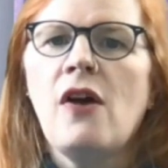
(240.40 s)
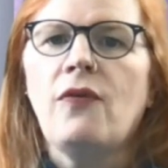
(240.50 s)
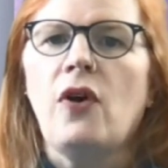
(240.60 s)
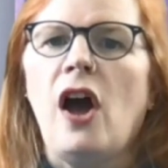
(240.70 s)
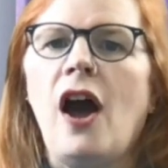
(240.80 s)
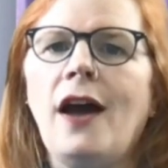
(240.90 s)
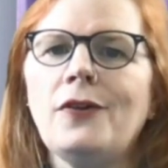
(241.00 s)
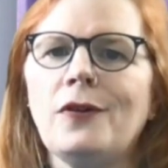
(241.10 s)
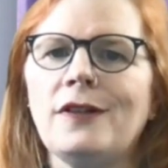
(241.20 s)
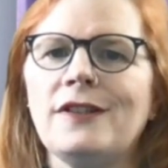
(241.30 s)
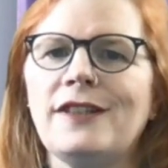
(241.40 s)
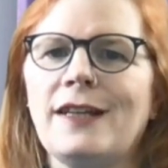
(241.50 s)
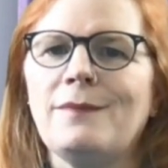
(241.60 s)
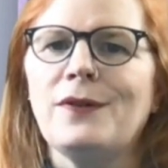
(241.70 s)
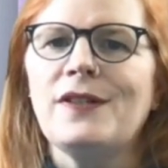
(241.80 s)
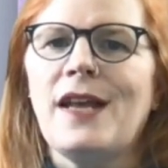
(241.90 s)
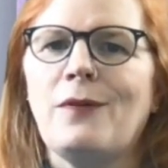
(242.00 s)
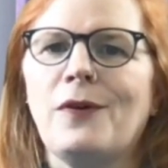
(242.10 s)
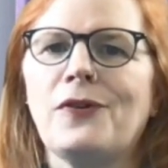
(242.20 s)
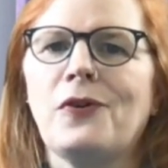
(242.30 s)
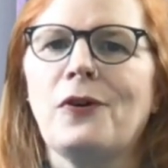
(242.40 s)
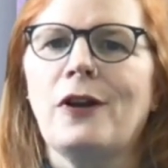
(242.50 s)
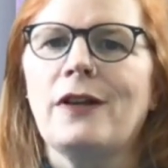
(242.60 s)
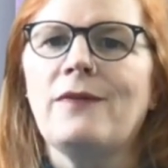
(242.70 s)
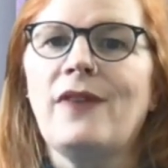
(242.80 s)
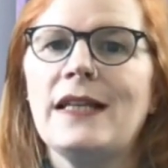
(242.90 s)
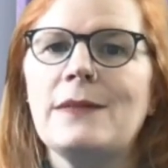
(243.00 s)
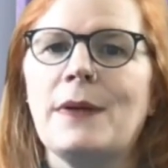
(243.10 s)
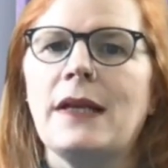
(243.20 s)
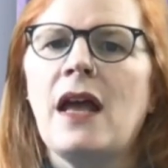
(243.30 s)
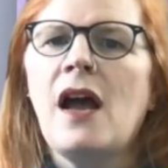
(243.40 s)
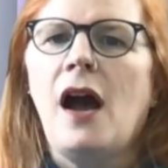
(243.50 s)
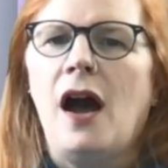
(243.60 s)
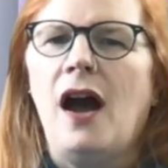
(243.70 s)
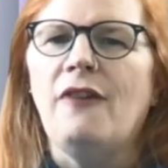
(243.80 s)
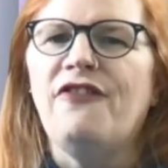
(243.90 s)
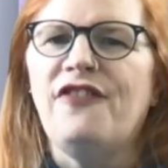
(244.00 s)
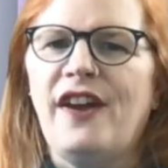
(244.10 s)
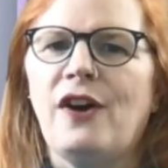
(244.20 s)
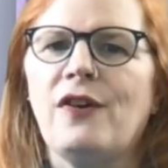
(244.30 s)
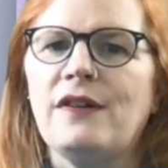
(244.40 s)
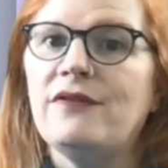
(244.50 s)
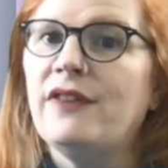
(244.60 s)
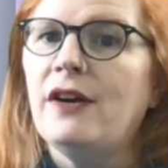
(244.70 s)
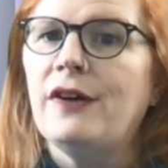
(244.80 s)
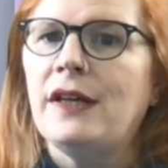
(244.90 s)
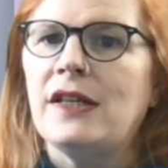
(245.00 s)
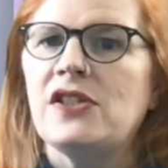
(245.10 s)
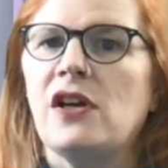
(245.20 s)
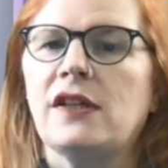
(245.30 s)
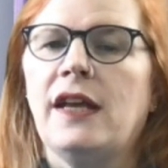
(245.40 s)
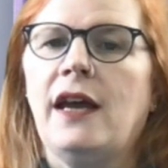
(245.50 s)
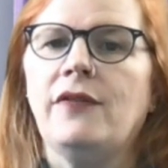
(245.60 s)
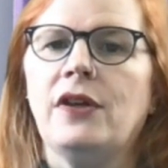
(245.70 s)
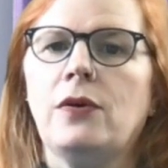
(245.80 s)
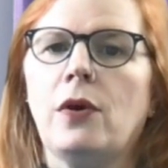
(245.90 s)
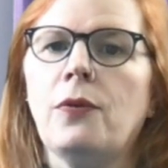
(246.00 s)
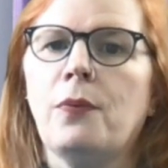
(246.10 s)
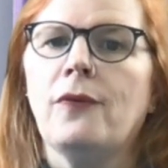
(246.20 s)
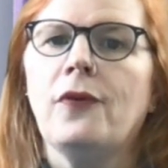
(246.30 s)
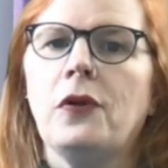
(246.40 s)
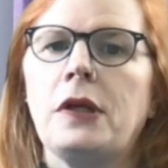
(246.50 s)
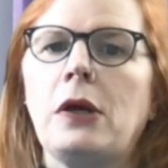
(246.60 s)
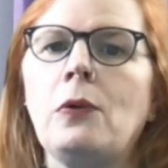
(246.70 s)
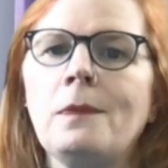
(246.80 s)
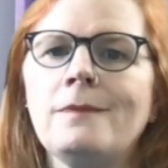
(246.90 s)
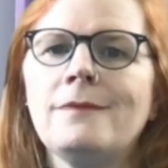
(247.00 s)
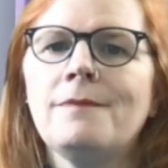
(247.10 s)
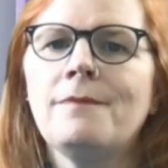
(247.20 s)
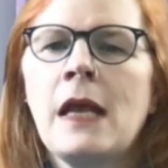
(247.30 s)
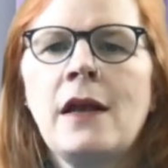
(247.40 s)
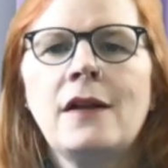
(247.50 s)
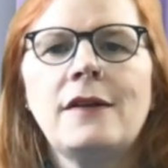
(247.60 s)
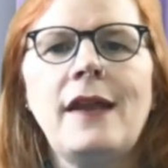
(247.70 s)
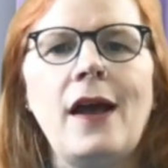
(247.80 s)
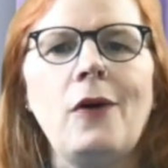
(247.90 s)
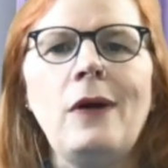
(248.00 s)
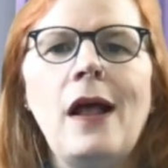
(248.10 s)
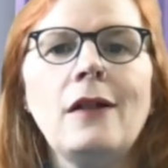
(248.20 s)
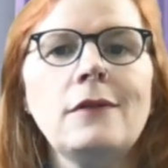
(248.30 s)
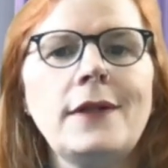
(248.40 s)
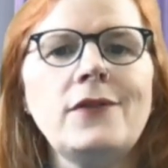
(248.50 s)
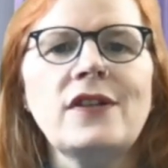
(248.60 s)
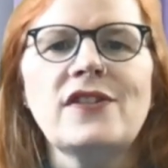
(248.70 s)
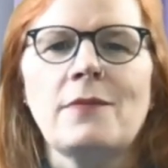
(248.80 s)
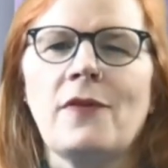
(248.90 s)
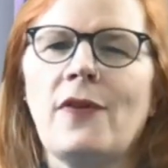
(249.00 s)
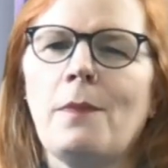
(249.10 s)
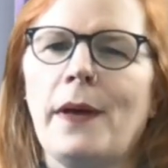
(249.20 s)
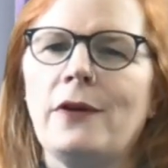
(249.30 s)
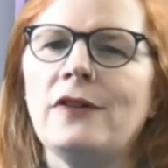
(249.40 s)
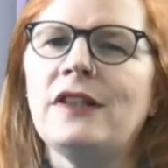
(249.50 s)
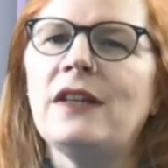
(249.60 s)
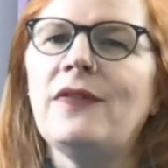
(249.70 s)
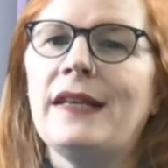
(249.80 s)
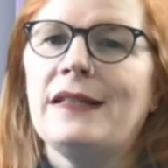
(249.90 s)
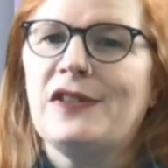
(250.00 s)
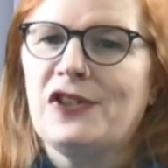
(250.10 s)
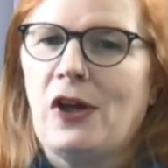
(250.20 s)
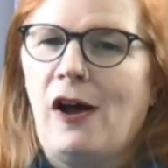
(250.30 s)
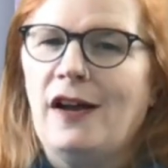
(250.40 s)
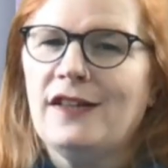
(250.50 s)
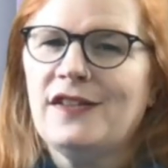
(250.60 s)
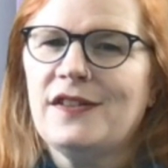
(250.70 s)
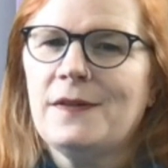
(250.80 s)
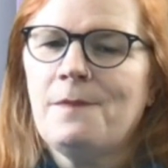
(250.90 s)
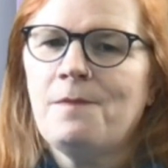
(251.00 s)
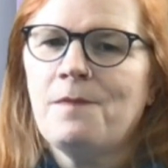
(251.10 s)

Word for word: for 110% return on investment. A very, very nice stock to have in a growth portfolio. Now, let's look at some of our better dividend stocks.